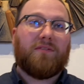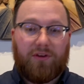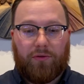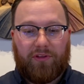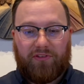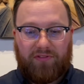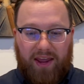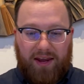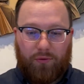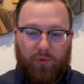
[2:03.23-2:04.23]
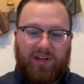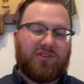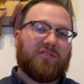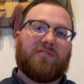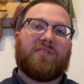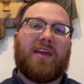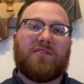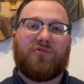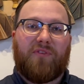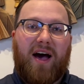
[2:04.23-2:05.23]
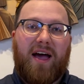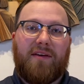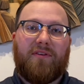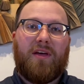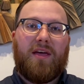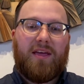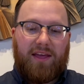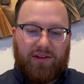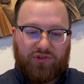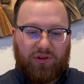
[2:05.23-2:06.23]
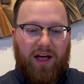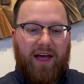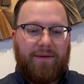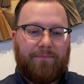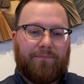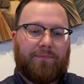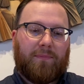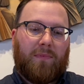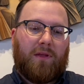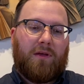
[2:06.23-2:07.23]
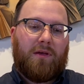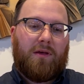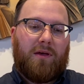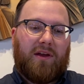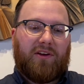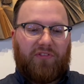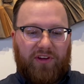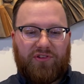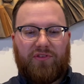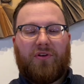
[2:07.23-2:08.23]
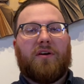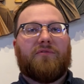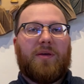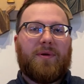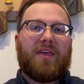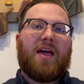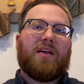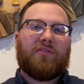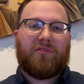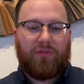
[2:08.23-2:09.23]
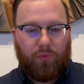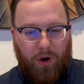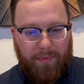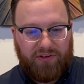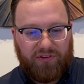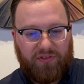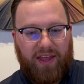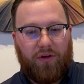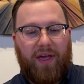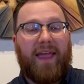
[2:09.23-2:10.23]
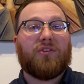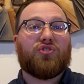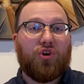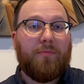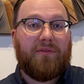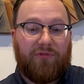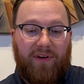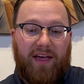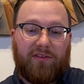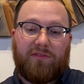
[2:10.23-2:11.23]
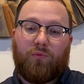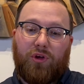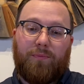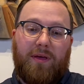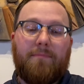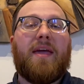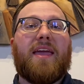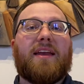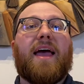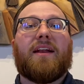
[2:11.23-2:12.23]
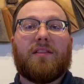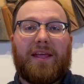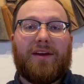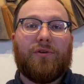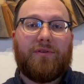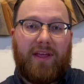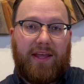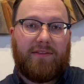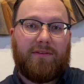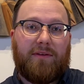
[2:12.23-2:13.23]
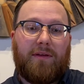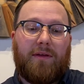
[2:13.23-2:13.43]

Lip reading: until the state reaches stage 5 in July. And decisions on VBS, the rummage sale, and German Fest will be made at a later date.